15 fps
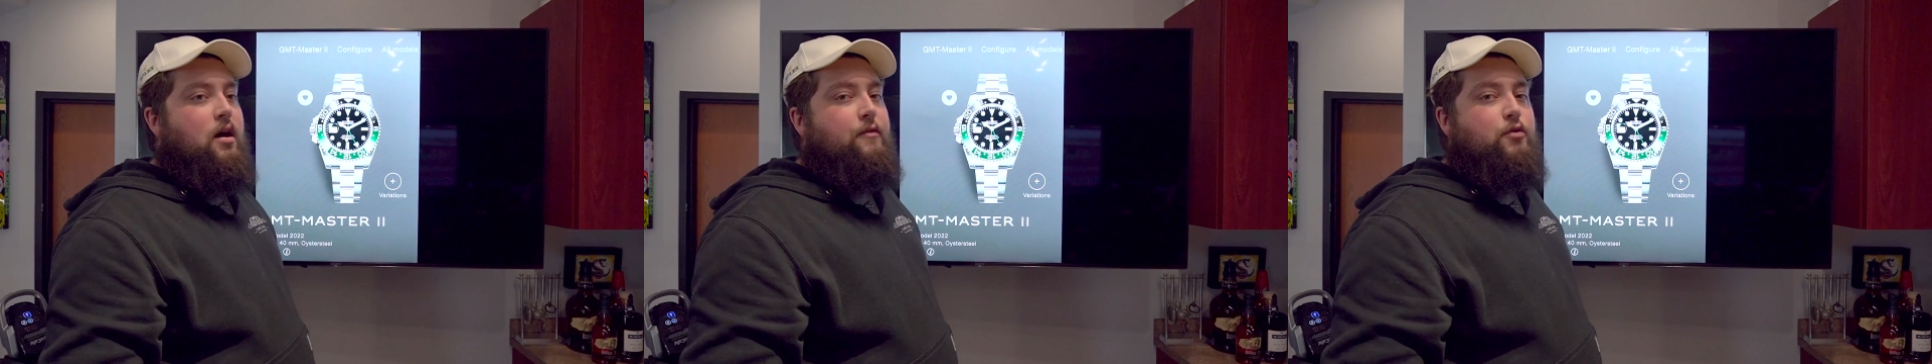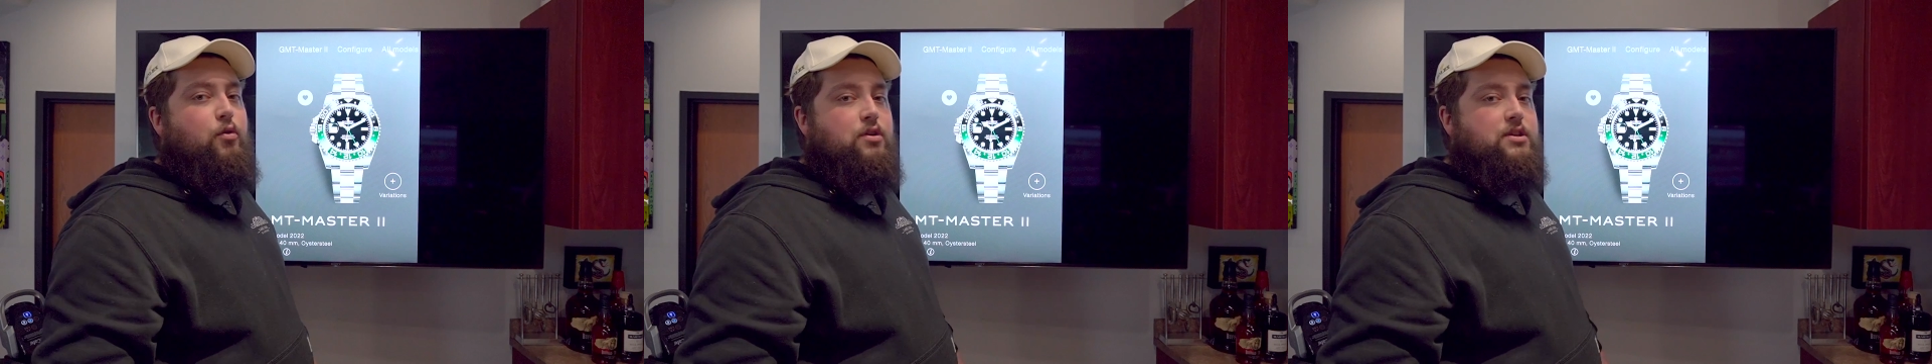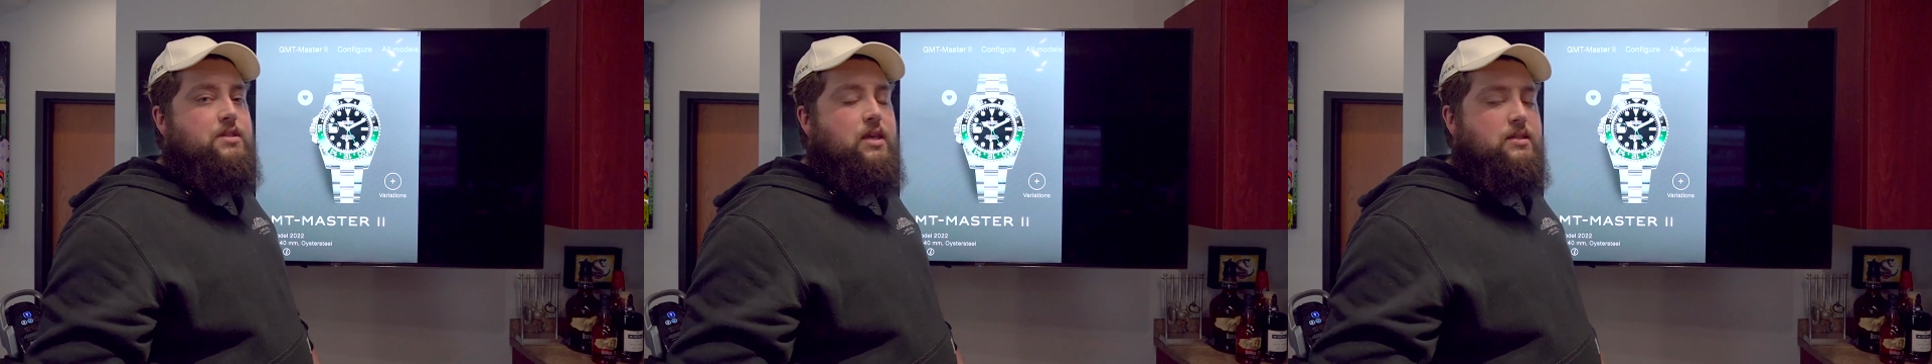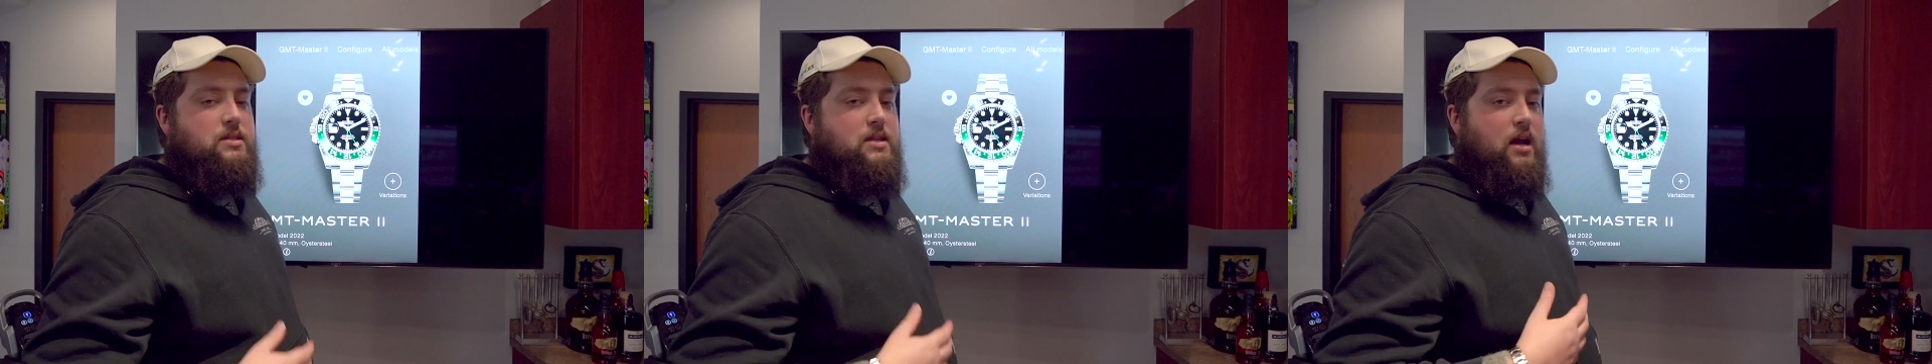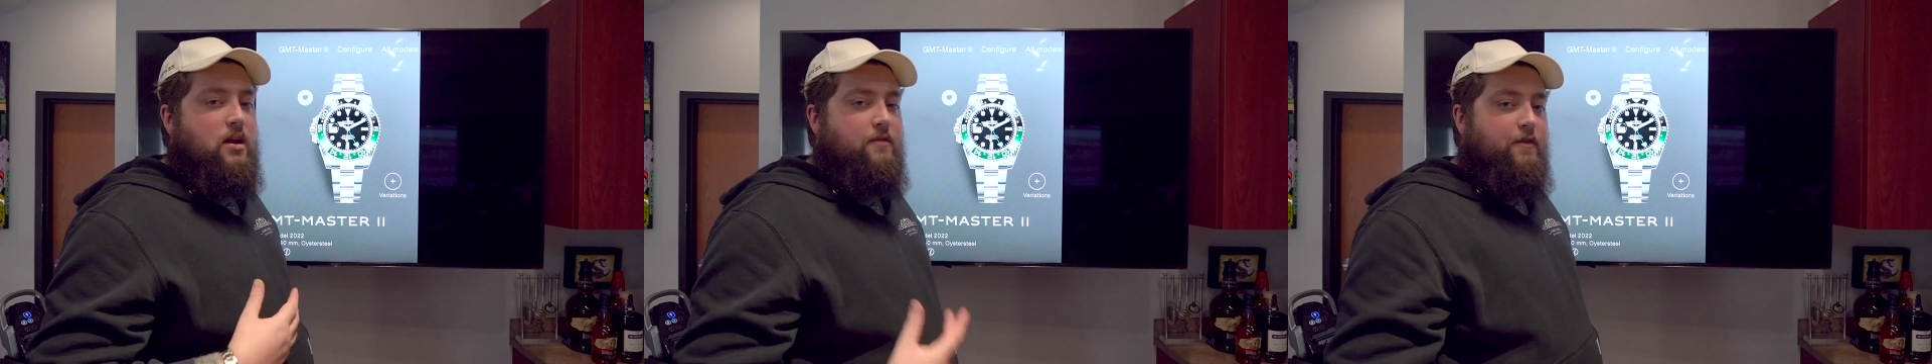Of course, that's
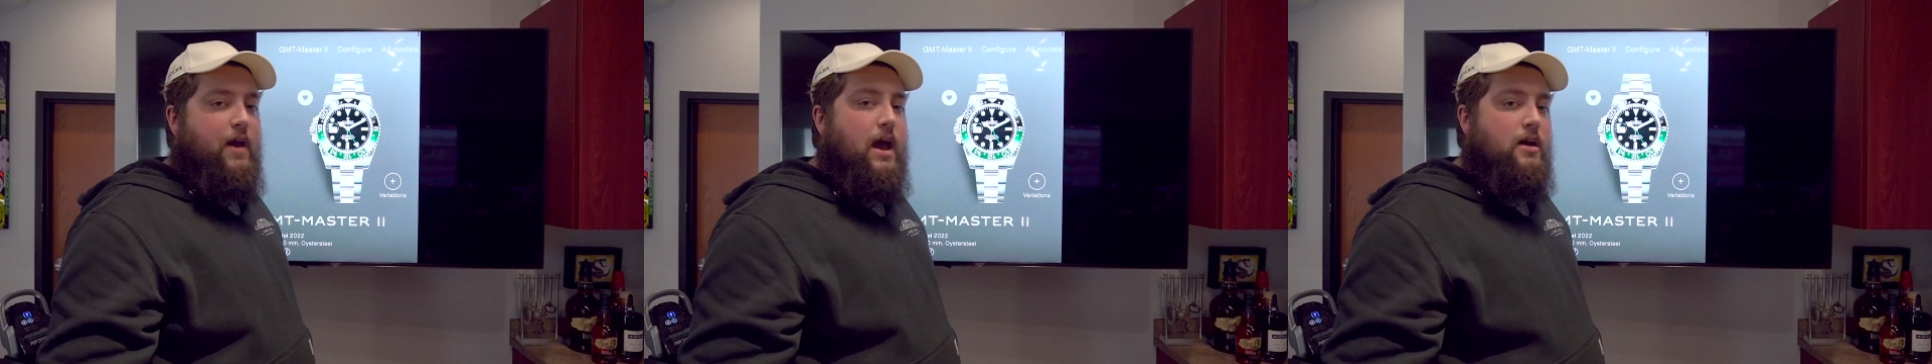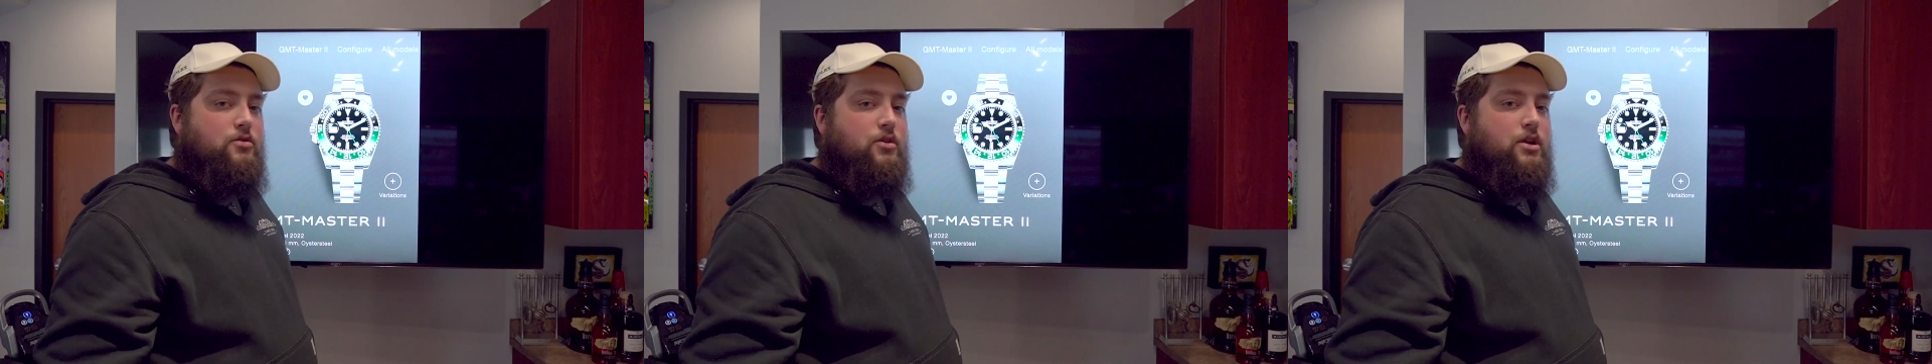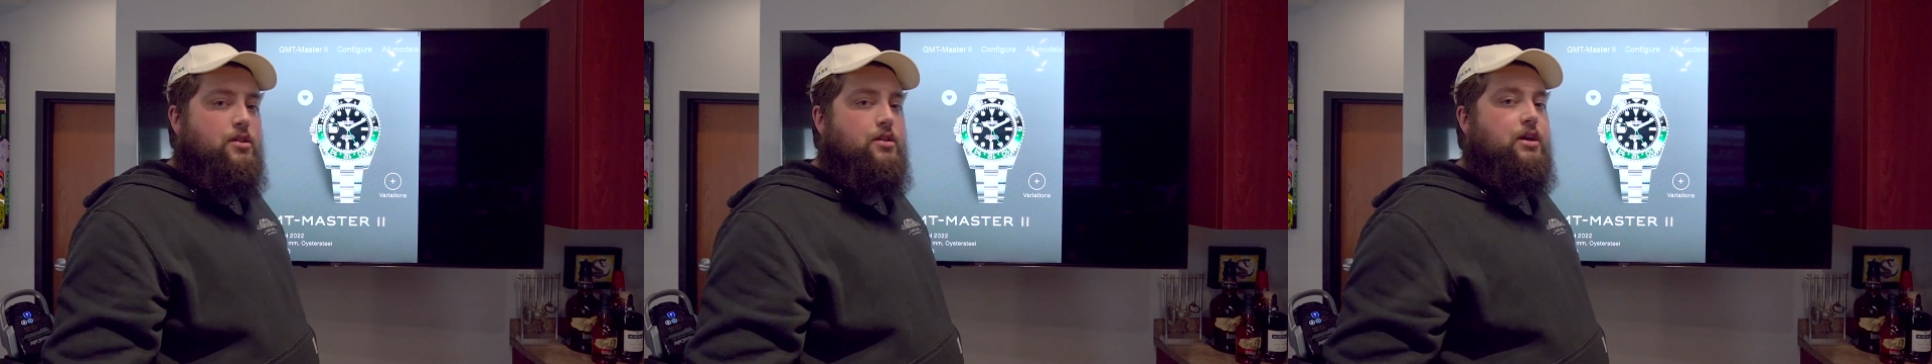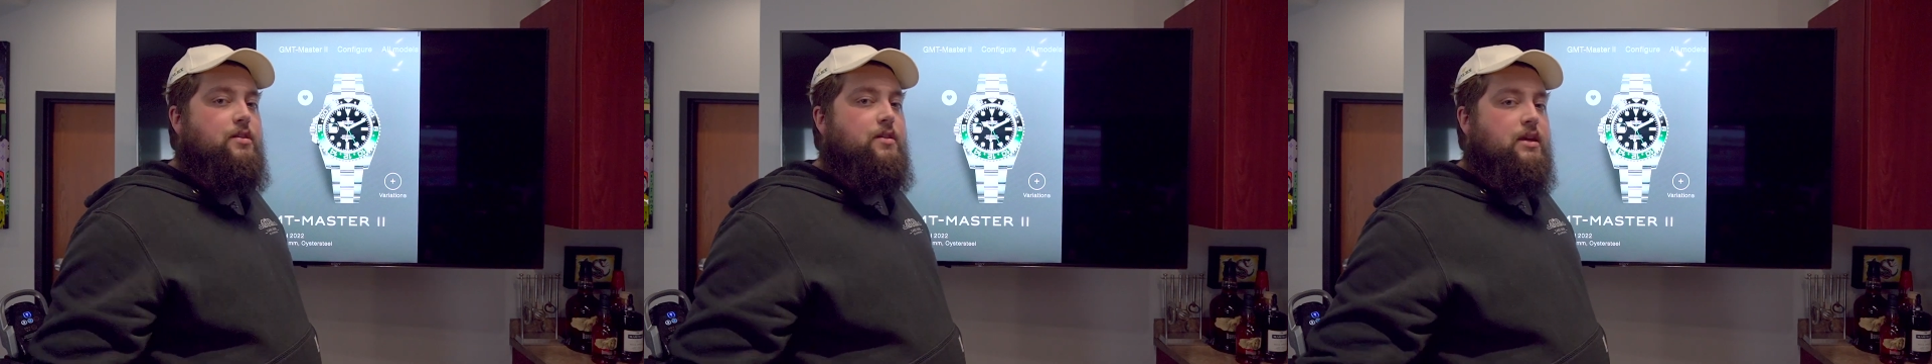not a factory thing,